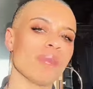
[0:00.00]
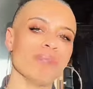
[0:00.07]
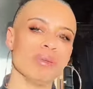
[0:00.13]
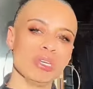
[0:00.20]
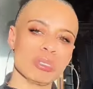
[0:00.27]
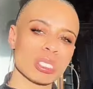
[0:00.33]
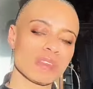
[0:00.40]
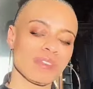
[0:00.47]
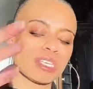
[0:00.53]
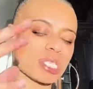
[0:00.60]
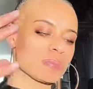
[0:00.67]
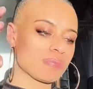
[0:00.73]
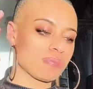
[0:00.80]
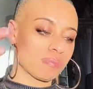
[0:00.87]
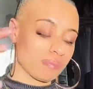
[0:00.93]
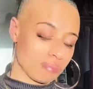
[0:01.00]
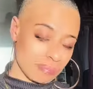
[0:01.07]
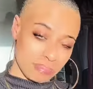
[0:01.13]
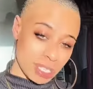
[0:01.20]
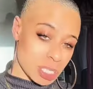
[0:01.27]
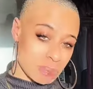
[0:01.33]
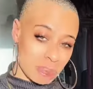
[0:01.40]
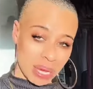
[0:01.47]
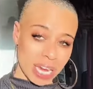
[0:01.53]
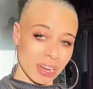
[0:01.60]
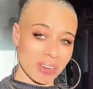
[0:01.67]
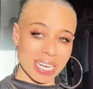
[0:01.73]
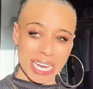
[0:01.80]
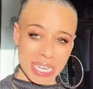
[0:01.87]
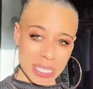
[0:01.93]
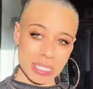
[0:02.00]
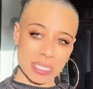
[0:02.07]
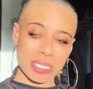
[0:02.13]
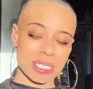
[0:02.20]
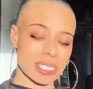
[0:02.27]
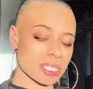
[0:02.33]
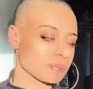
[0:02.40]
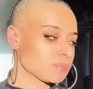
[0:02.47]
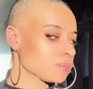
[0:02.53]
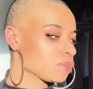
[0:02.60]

abusive this this parent is,